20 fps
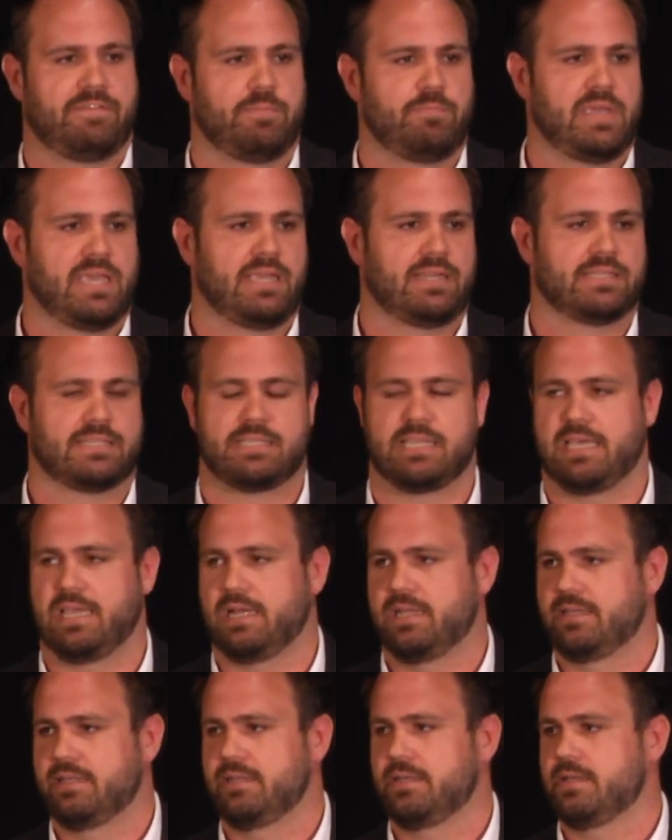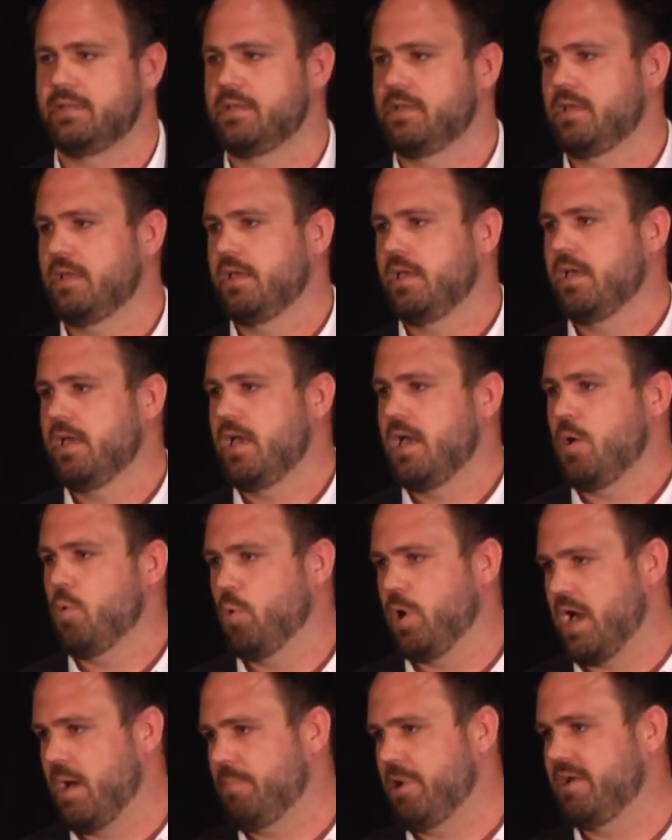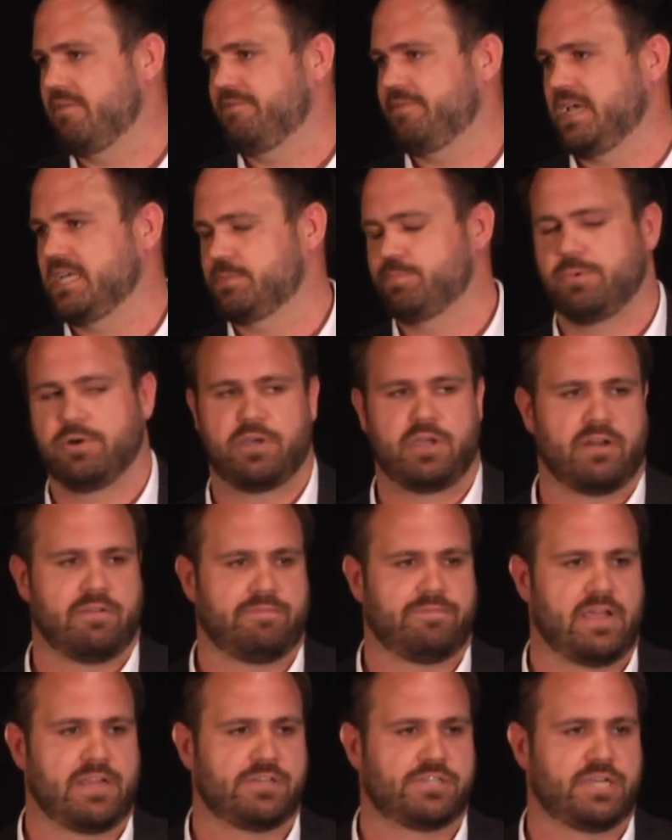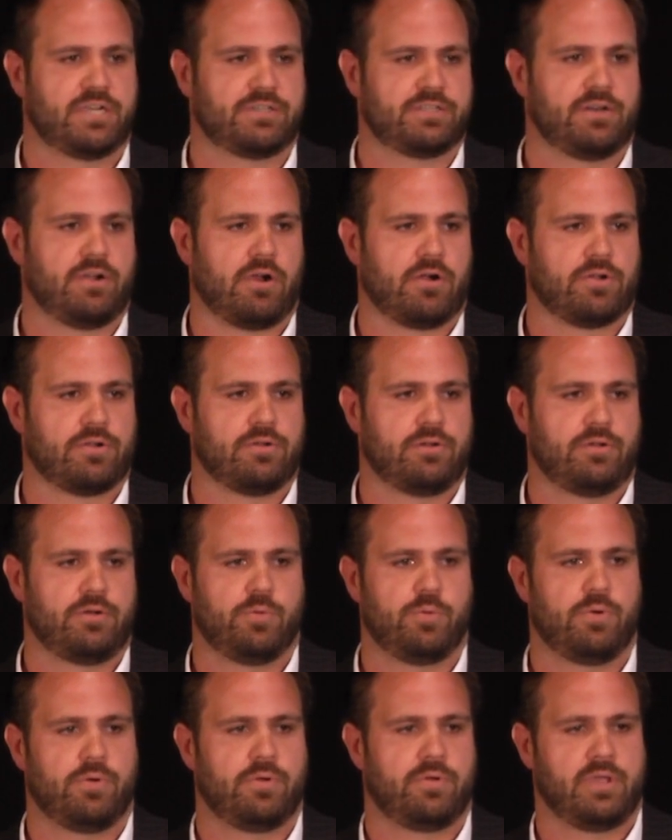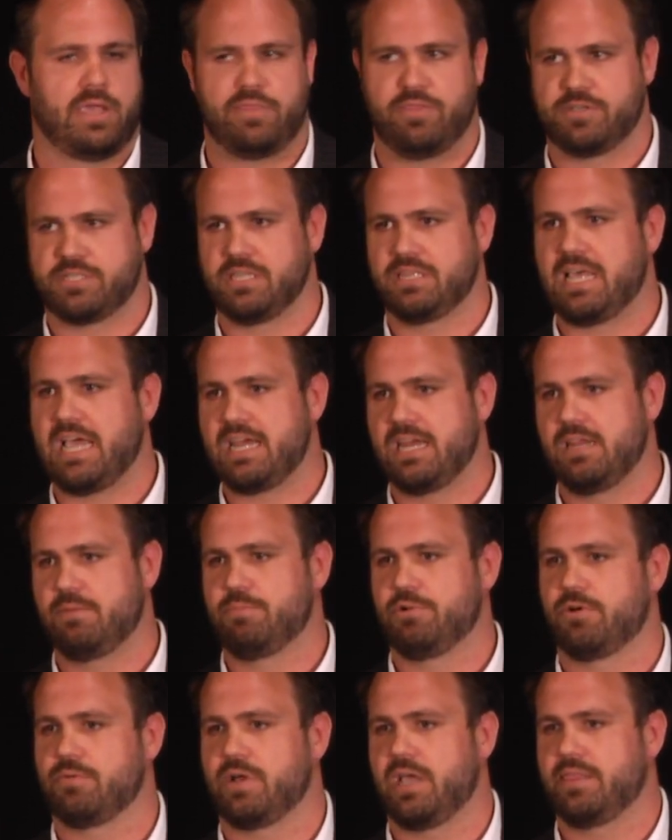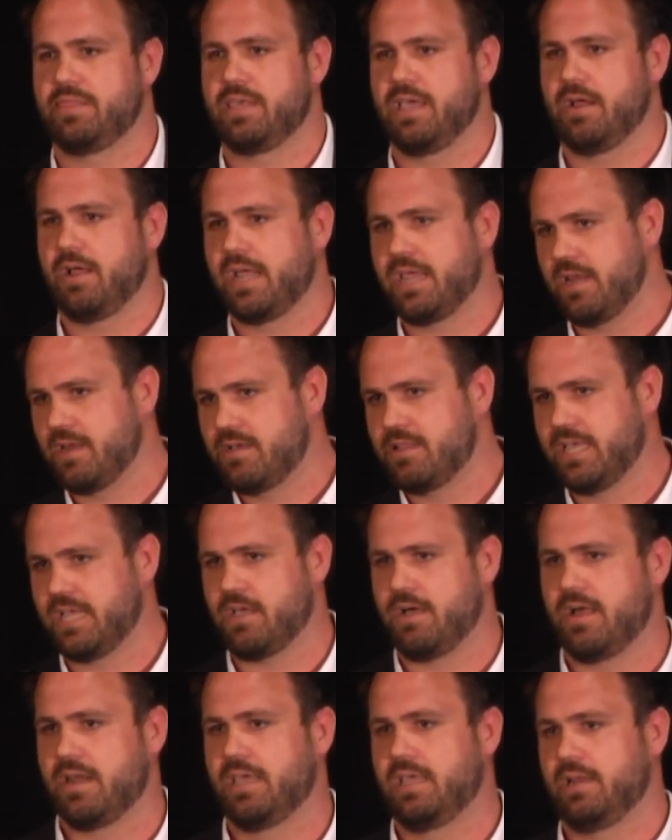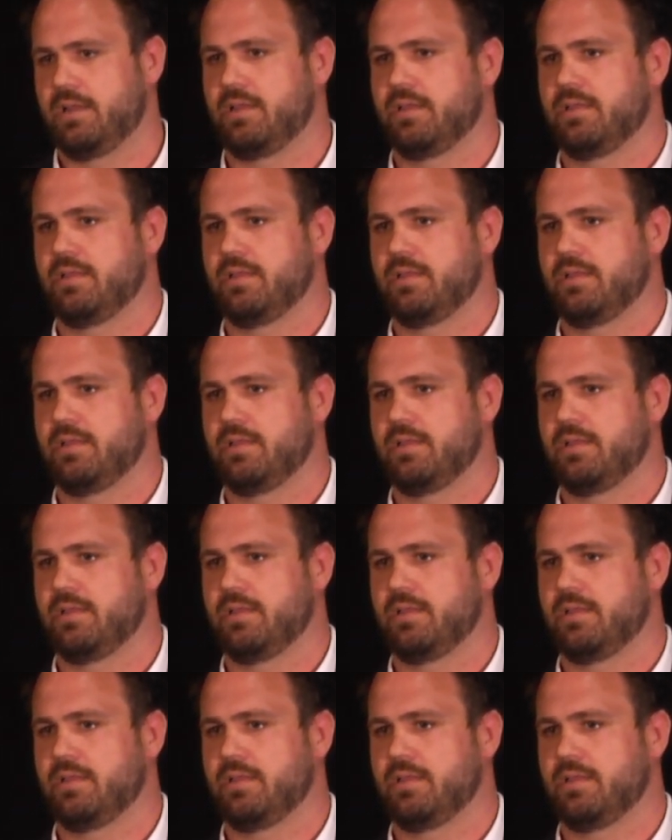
It means that when I'm on Facebook and a friend shares an article and there's a lightning bolt right there, I can click on it